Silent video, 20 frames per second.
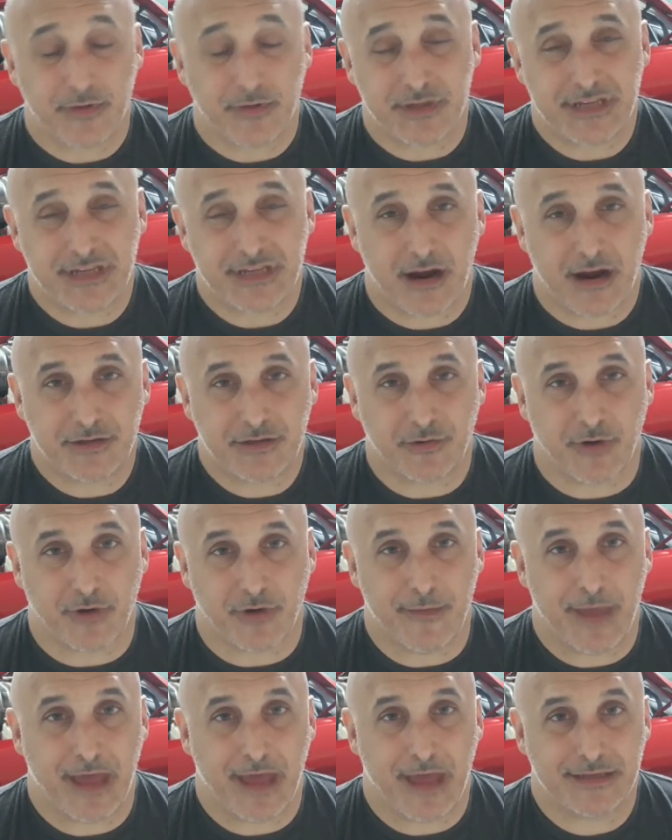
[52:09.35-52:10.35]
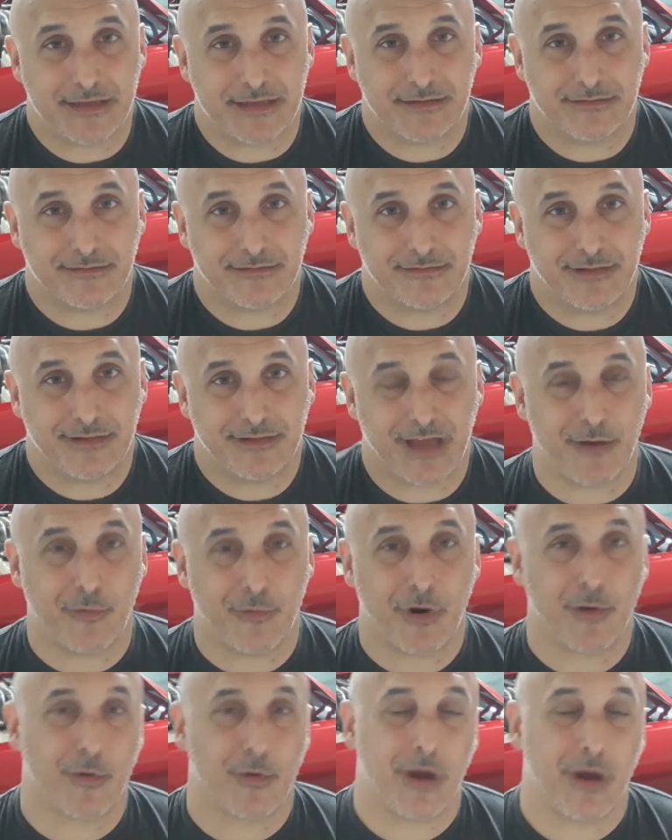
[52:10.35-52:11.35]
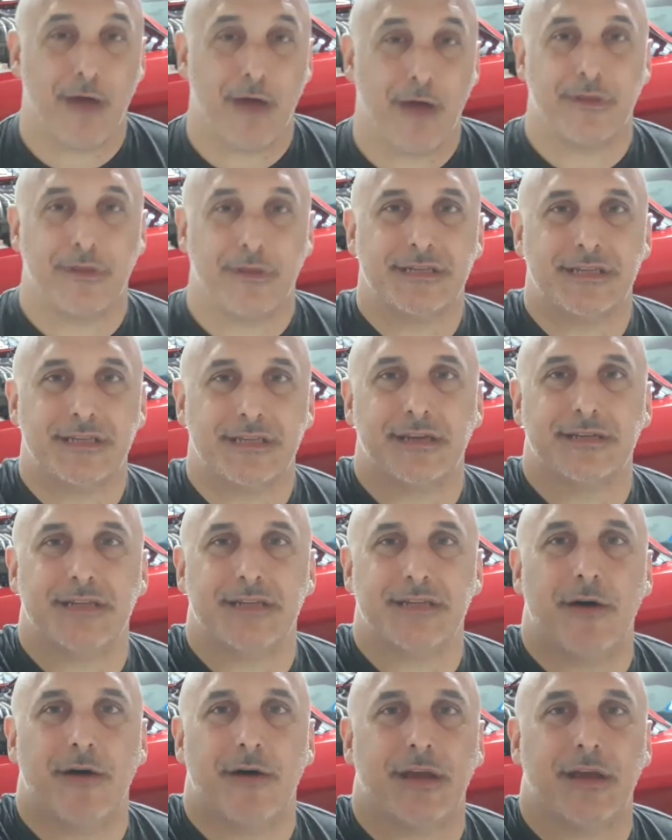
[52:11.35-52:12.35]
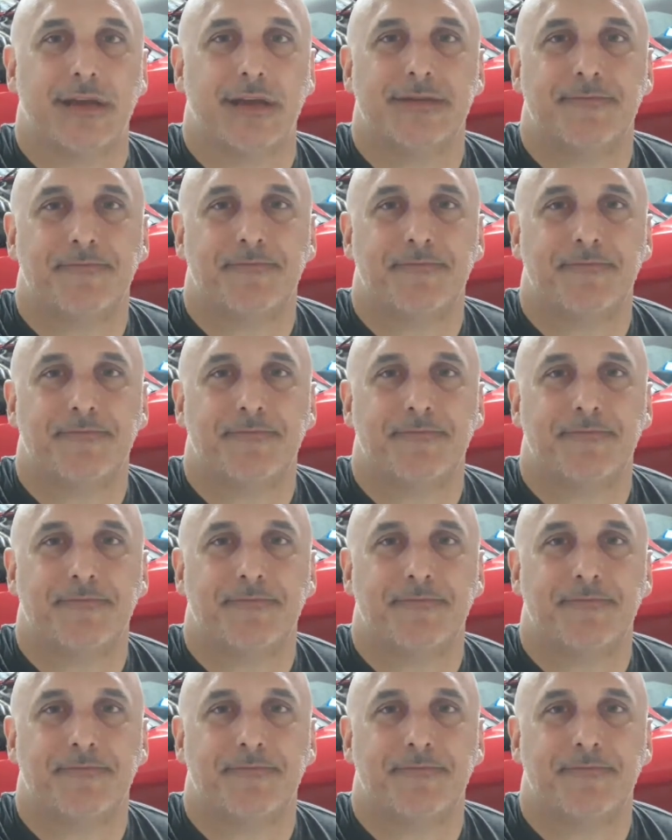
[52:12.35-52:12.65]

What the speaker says: territory, man. It's kind of where we're at with these things nowadays.